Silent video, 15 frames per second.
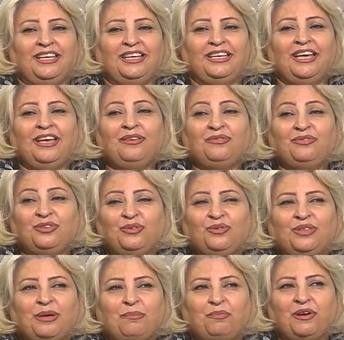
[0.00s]
gave you
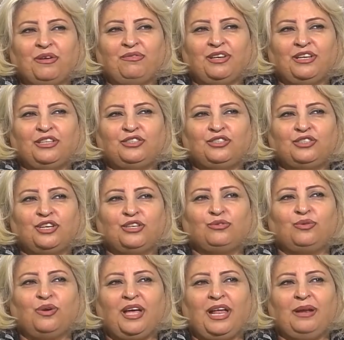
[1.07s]
the privilege
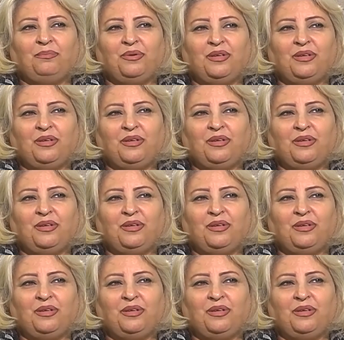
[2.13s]
to help